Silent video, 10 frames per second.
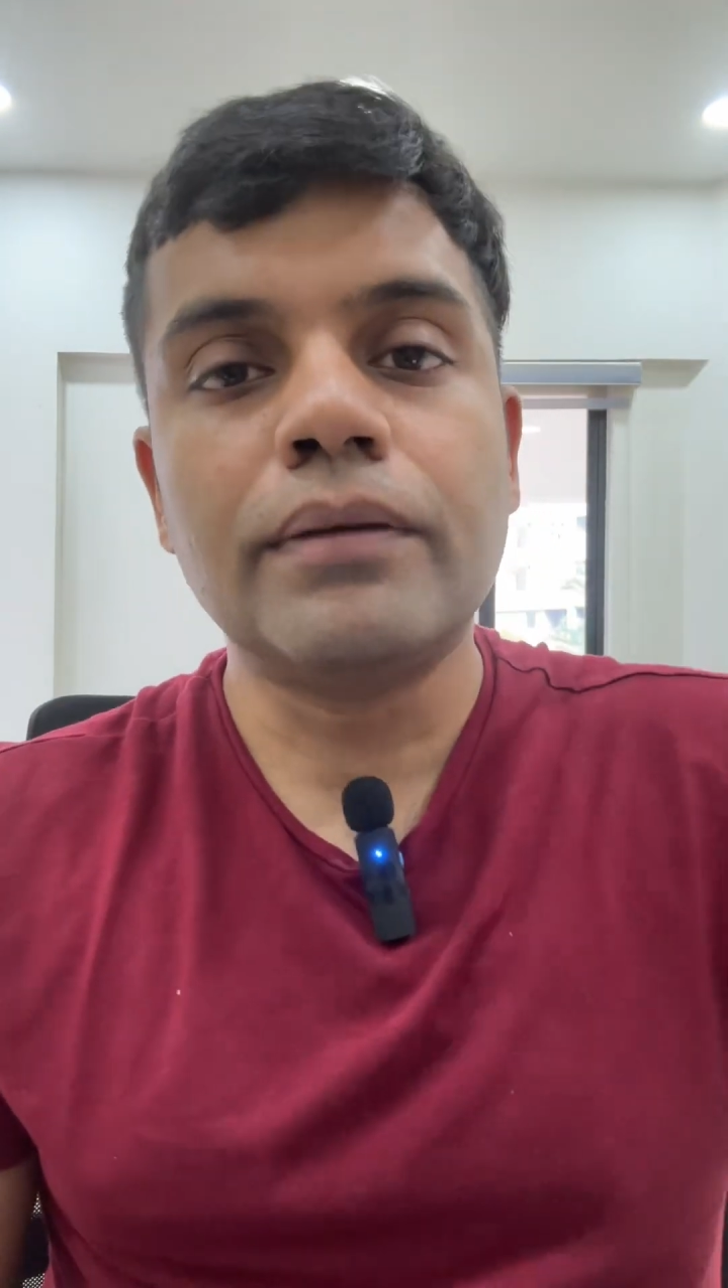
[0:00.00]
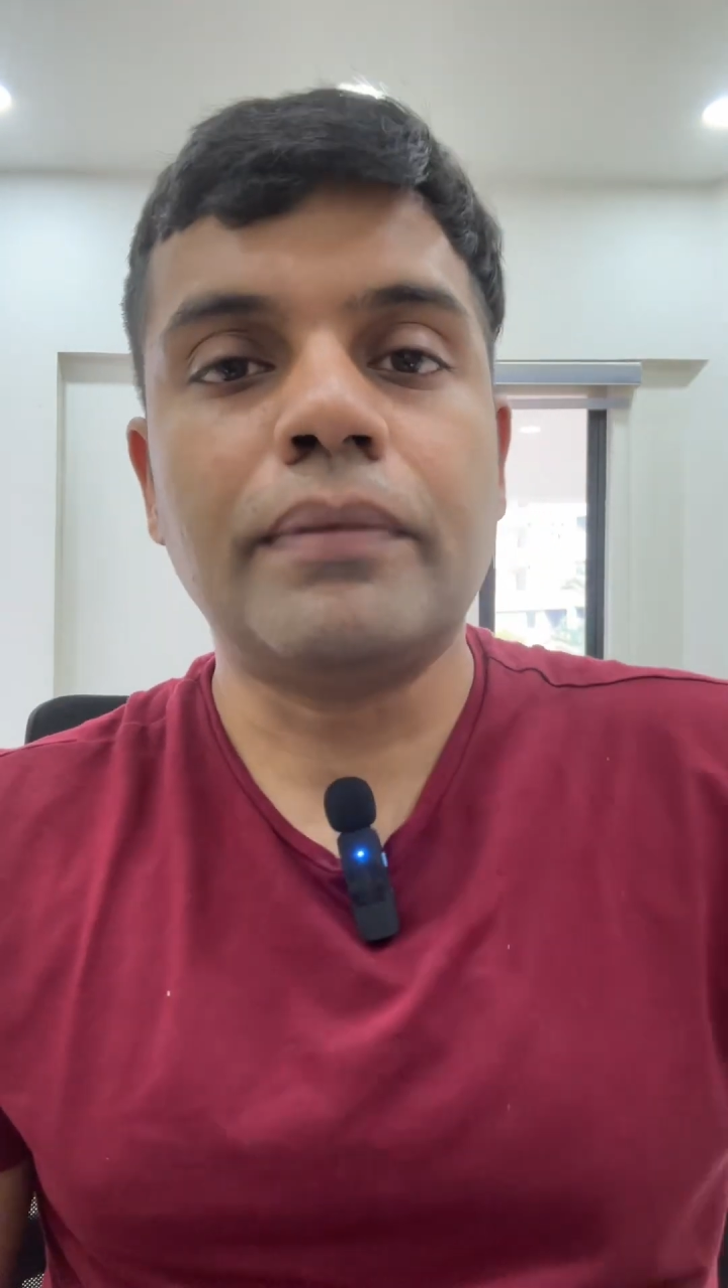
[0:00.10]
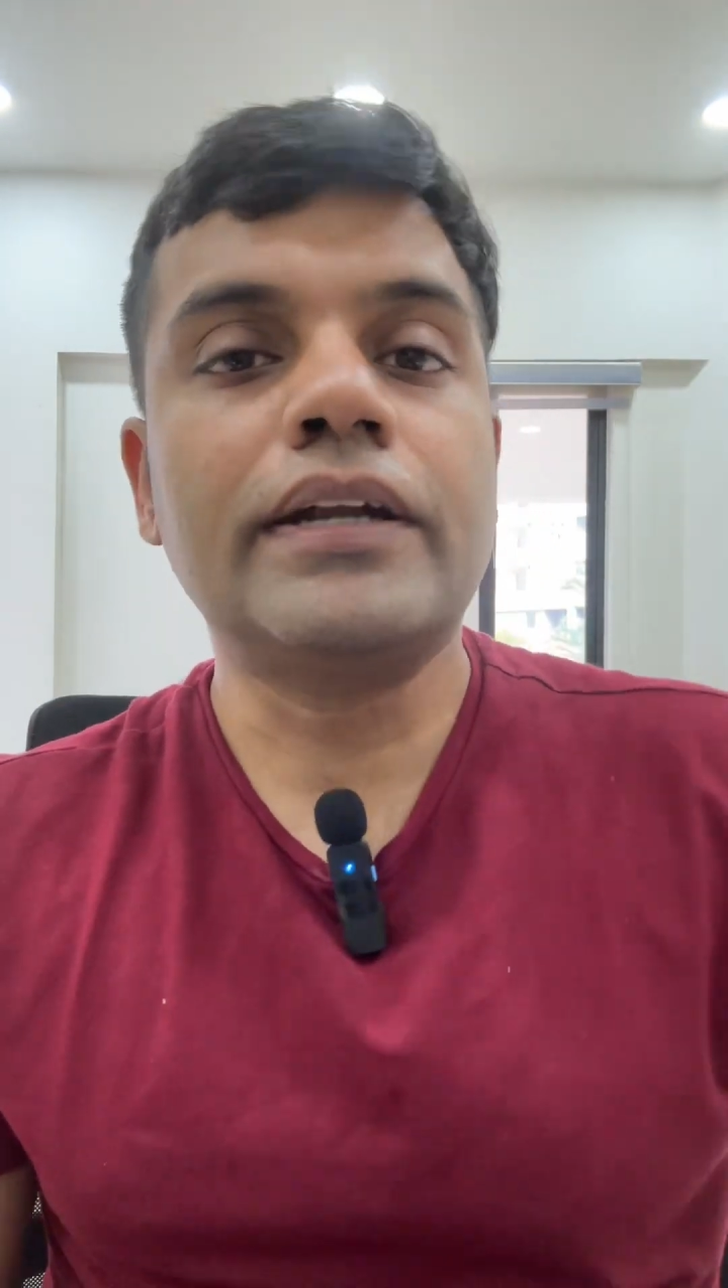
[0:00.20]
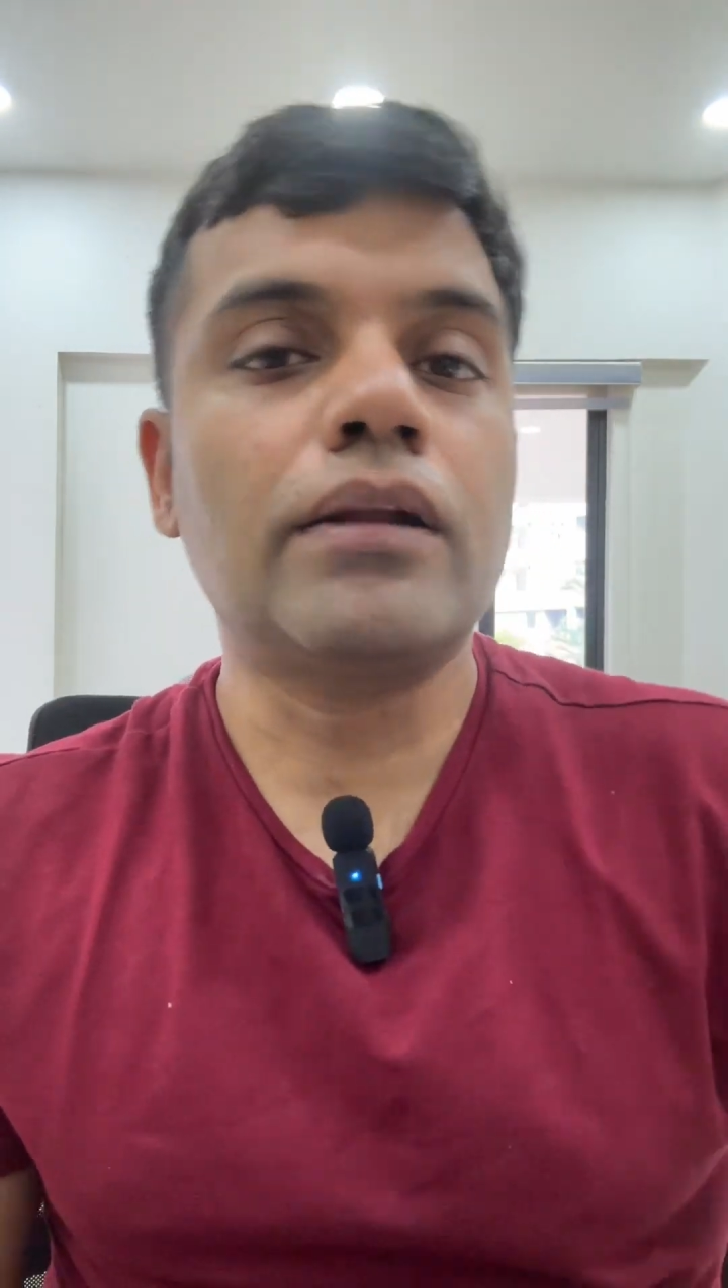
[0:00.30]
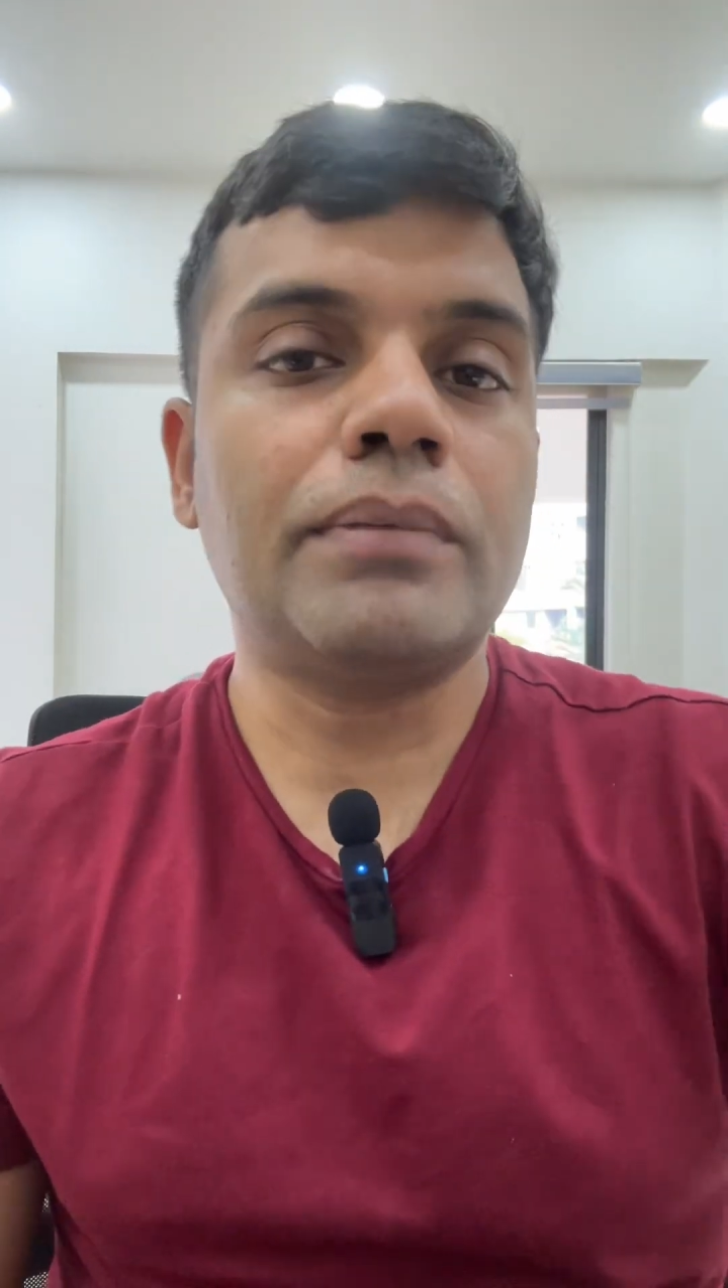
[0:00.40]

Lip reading: a mental